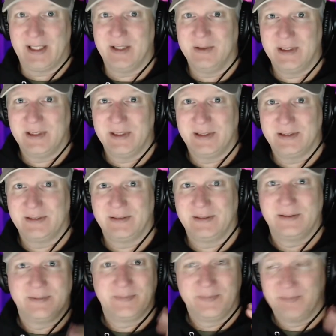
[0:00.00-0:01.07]
on it,
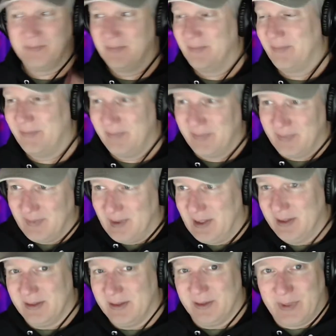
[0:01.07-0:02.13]

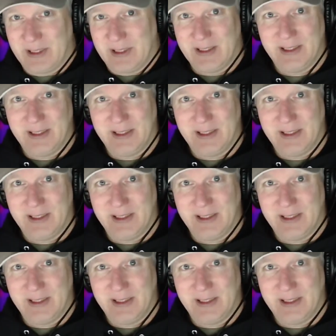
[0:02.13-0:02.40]
ran like a